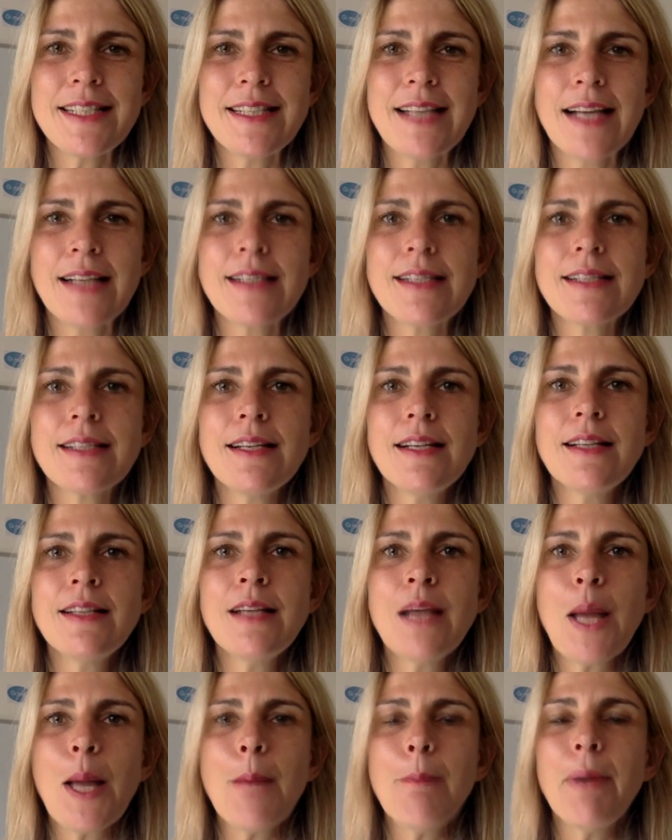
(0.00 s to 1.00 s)
lesson
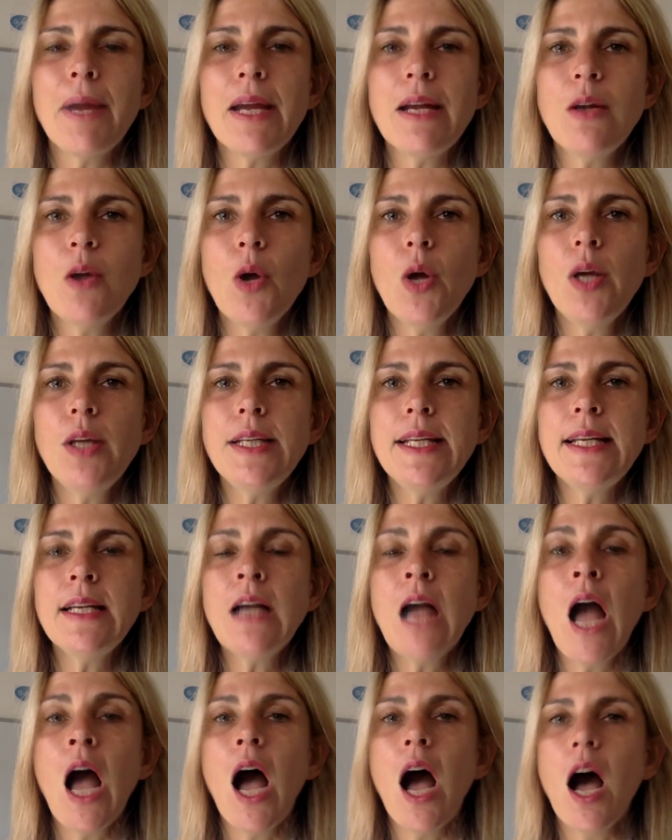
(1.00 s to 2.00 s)
by learning
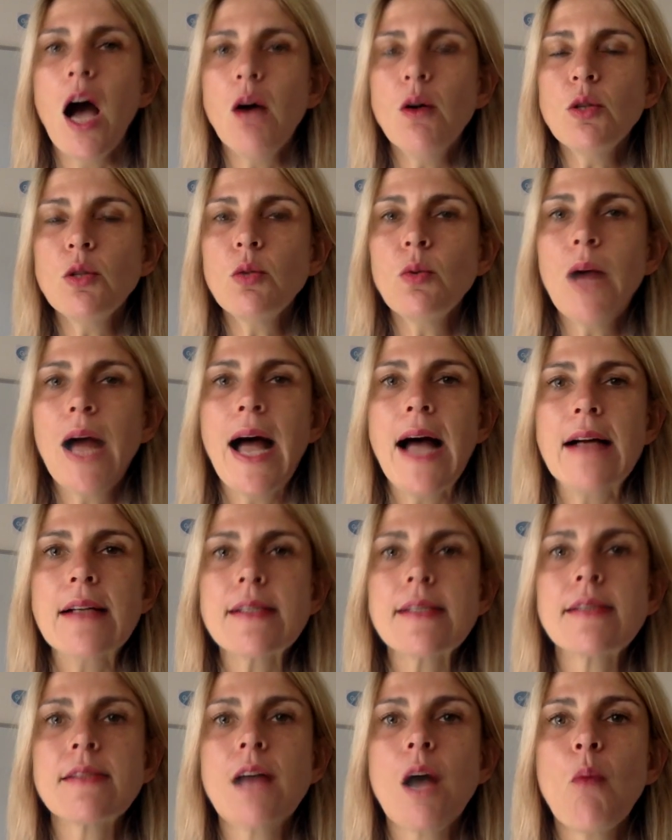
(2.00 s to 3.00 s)
how to
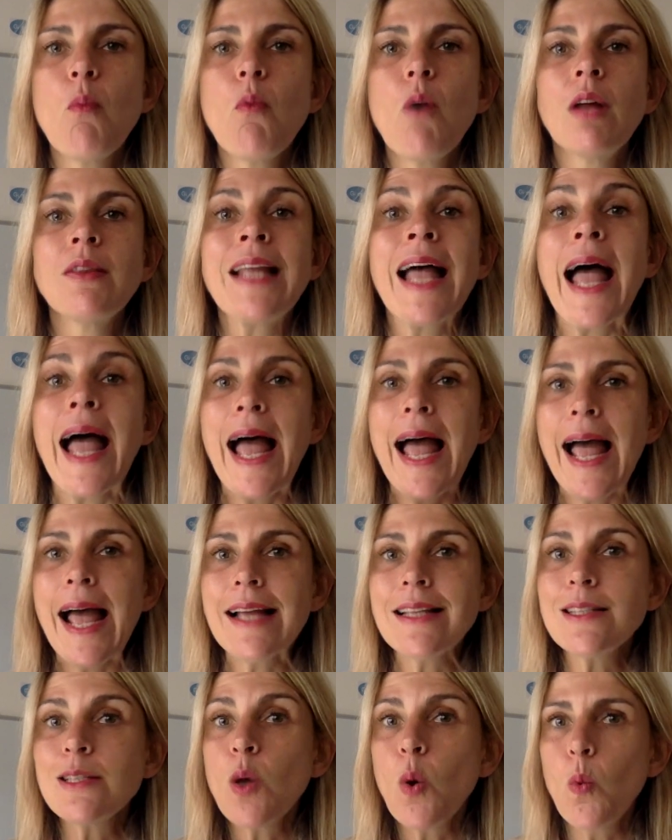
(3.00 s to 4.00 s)
ask someone
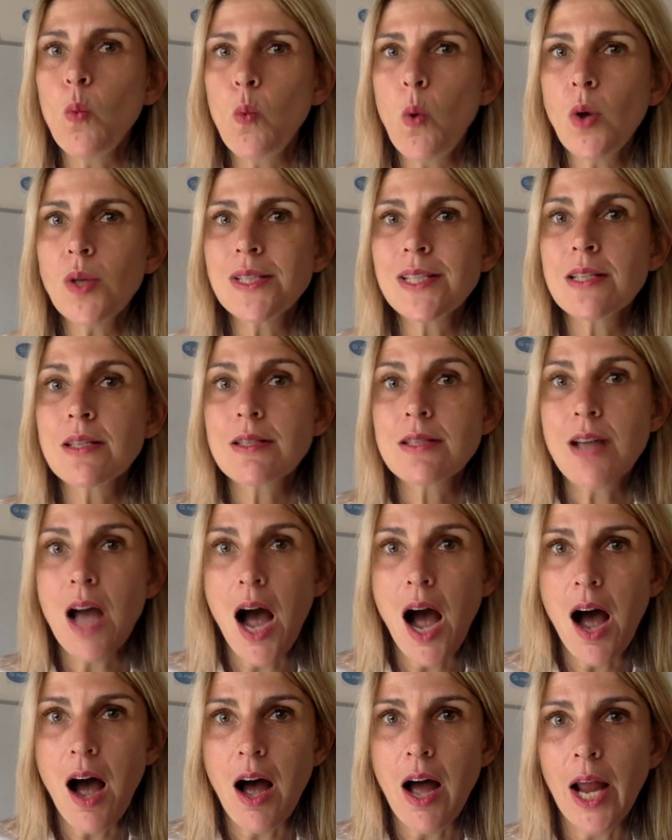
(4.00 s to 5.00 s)
at what
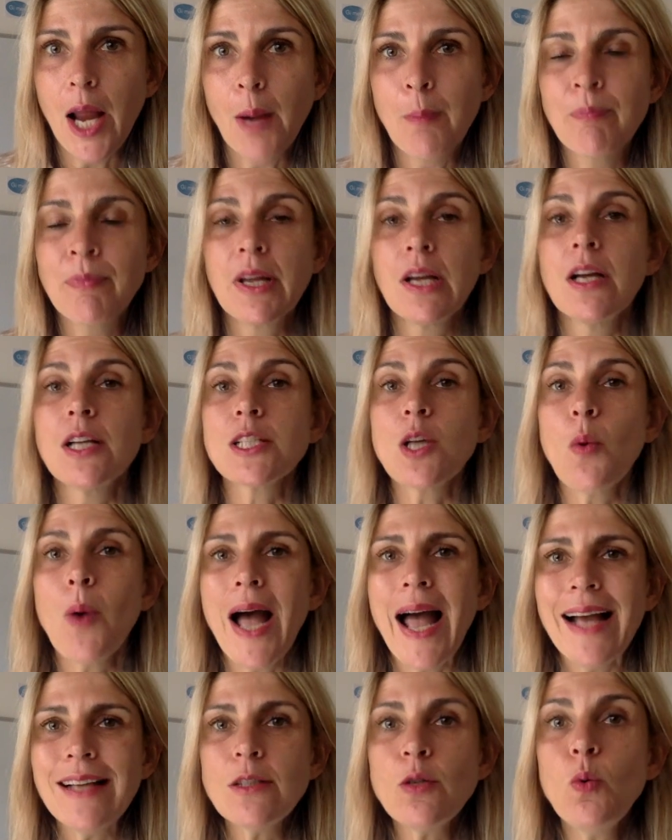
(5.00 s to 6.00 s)
time. So
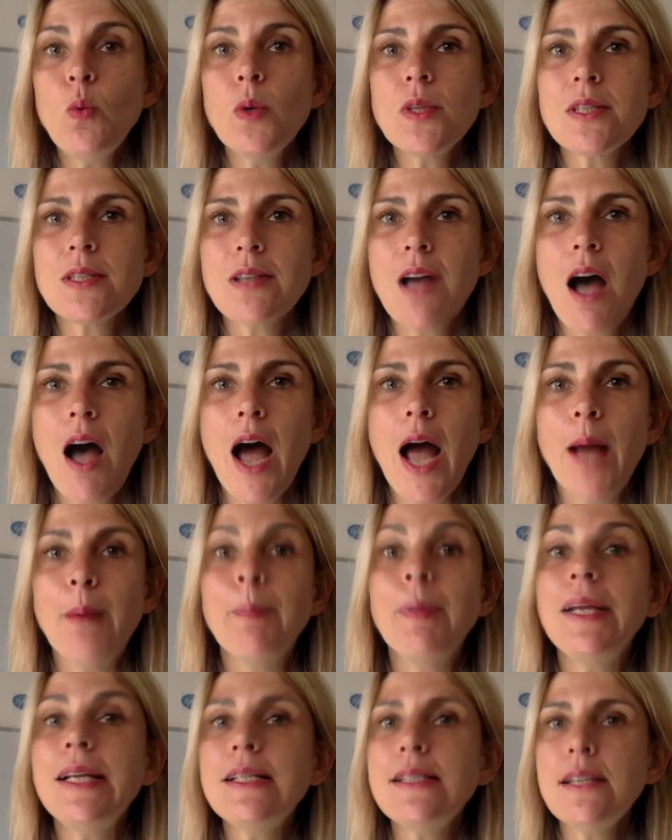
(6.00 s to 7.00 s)
at what
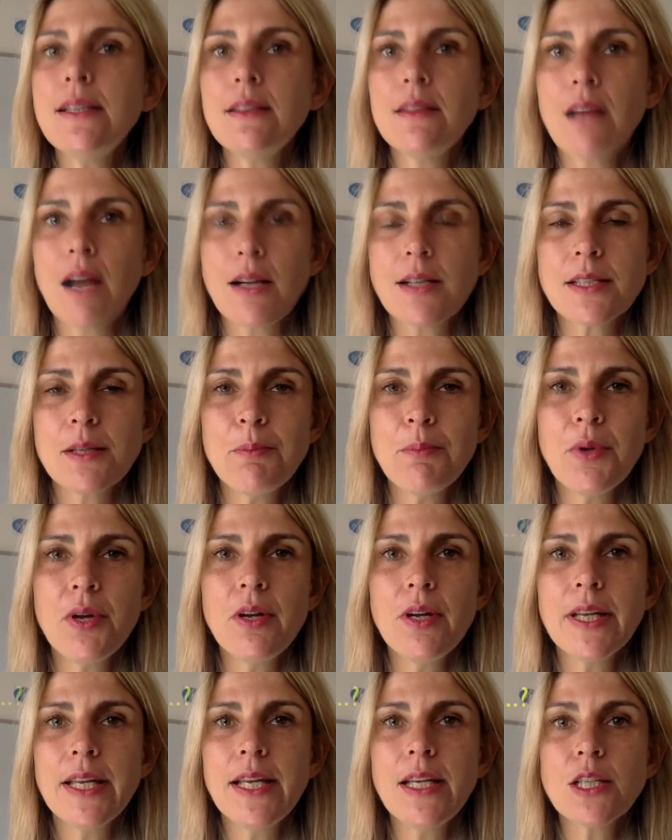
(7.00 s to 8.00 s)
time is in
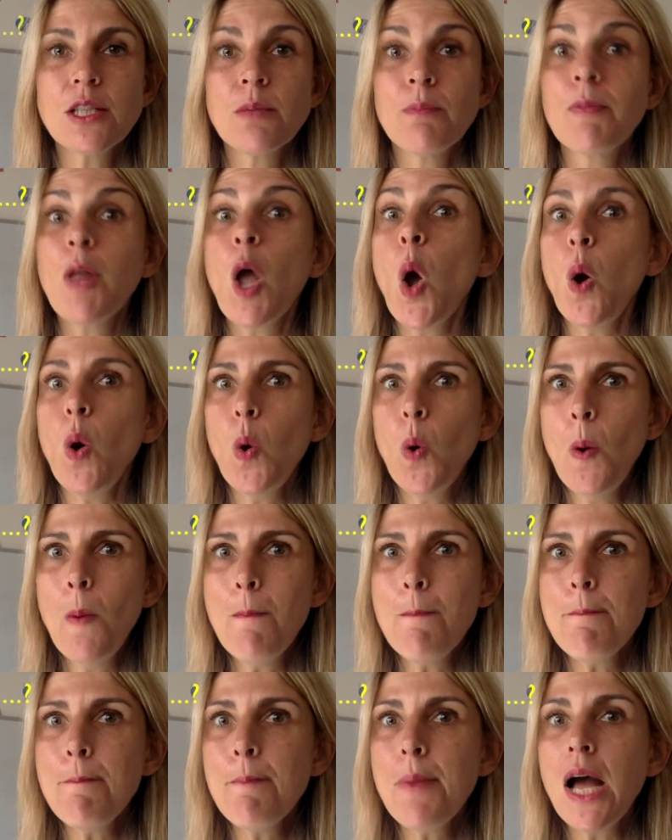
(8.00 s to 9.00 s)
Luxembourgish
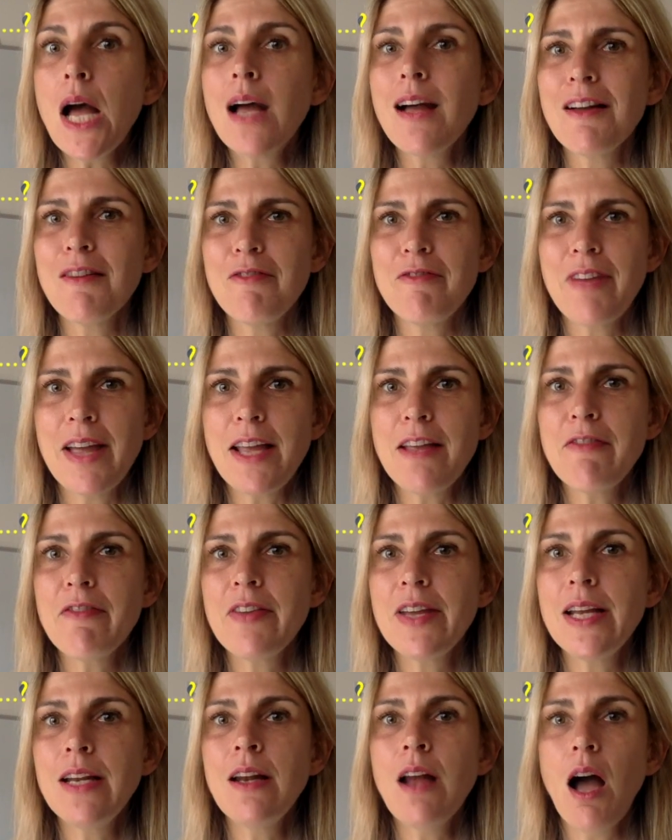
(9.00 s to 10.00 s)

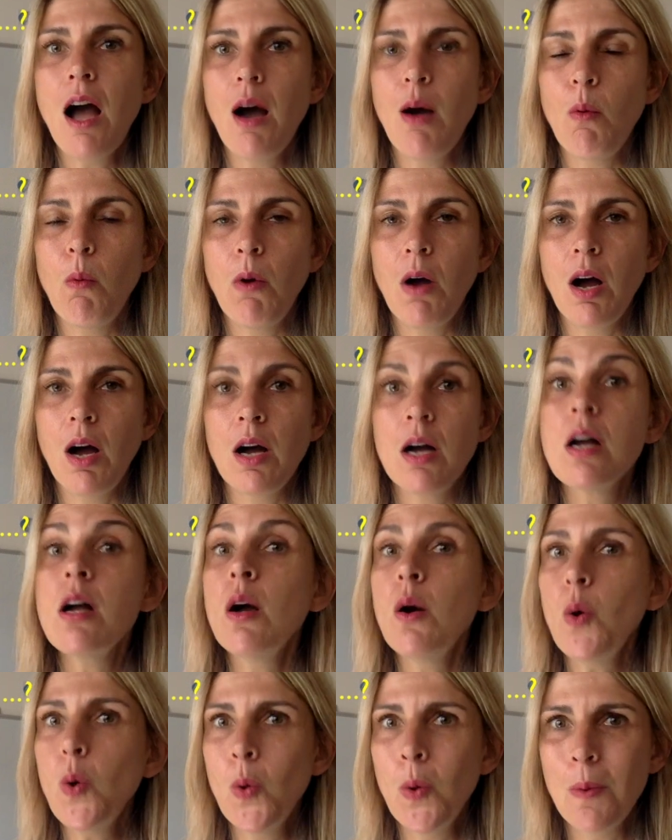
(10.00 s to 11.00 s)
wieviel Uhr.
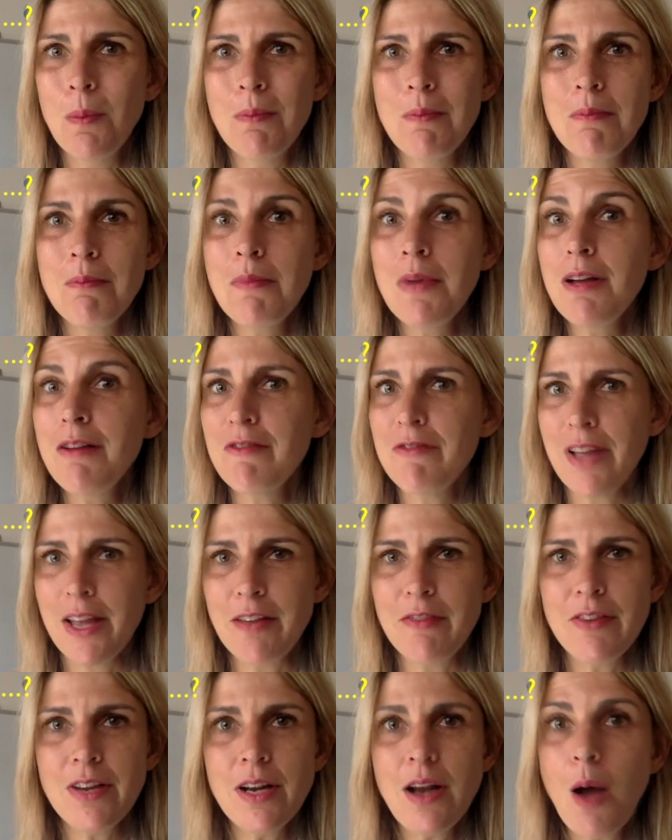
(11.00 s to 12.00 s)

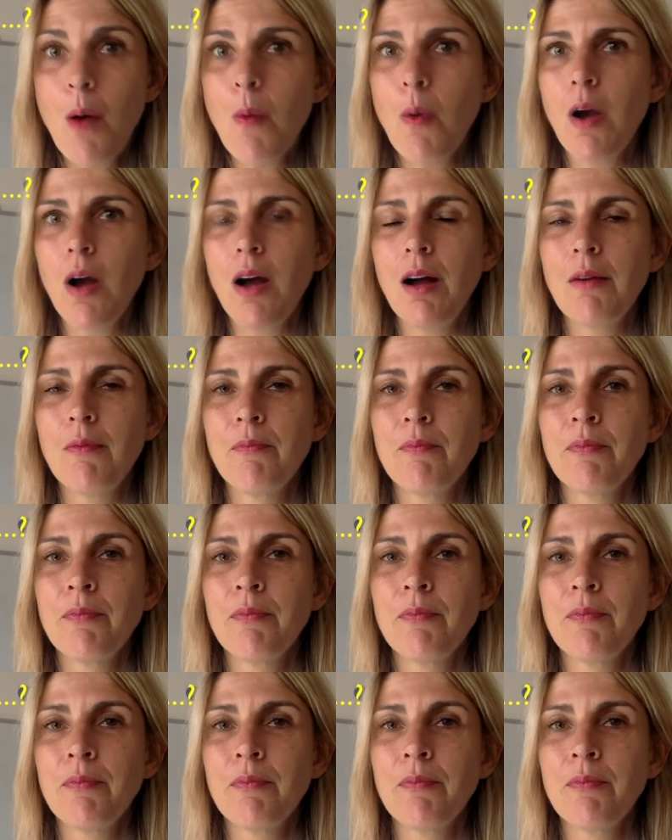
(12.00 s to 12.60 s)
Wieviel Uhr.